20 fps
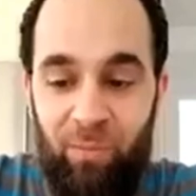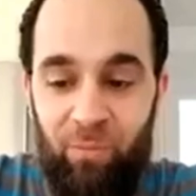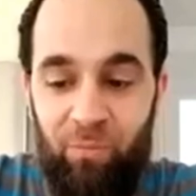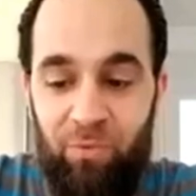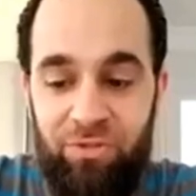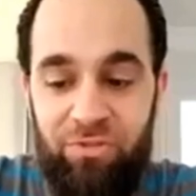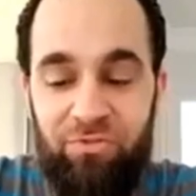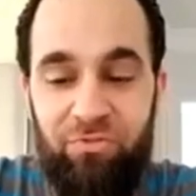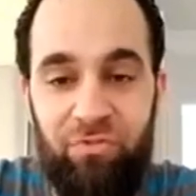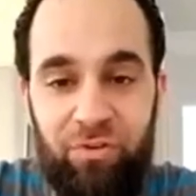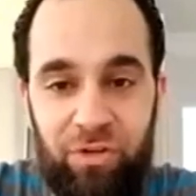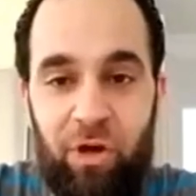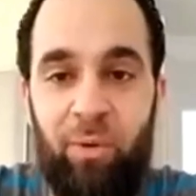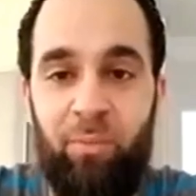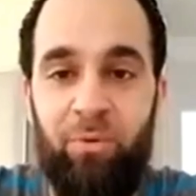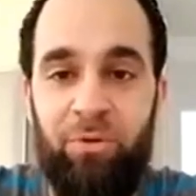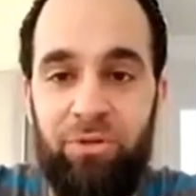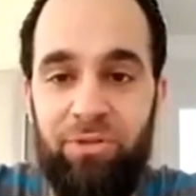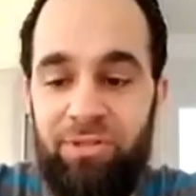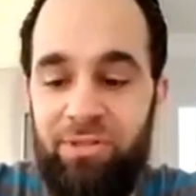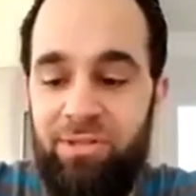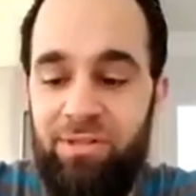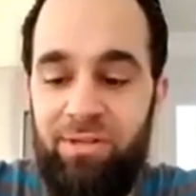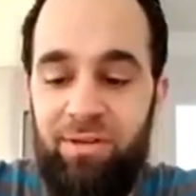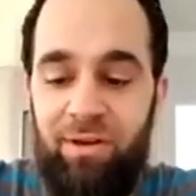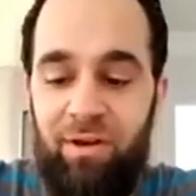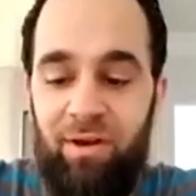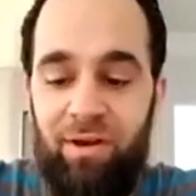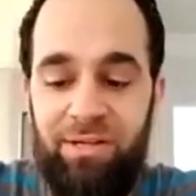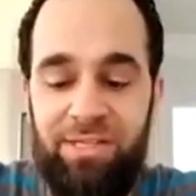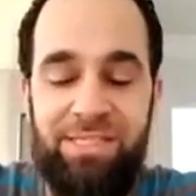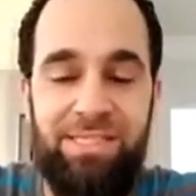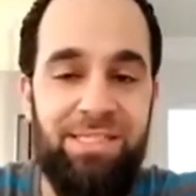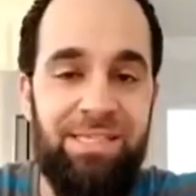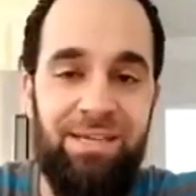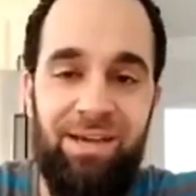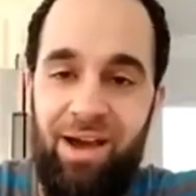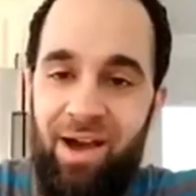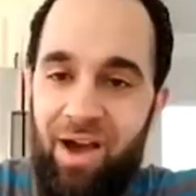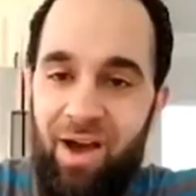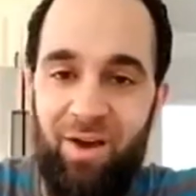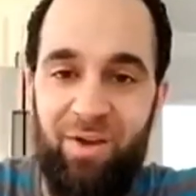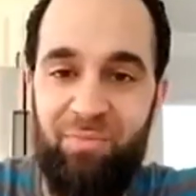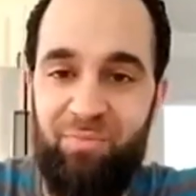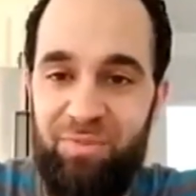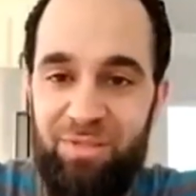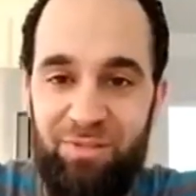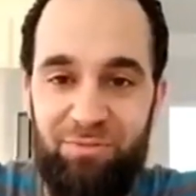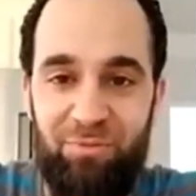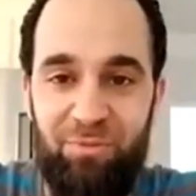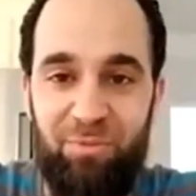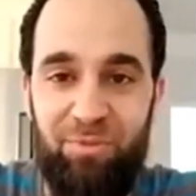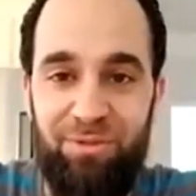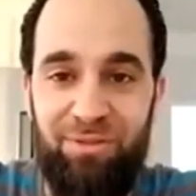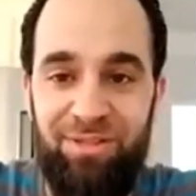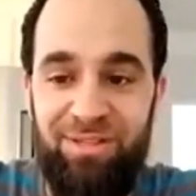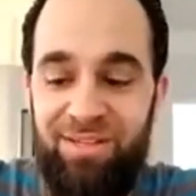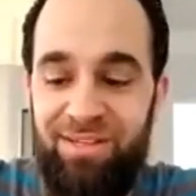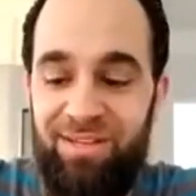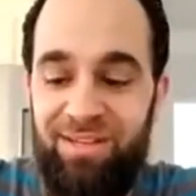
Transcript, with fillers: was phenomenal. Honestly, unbelievable.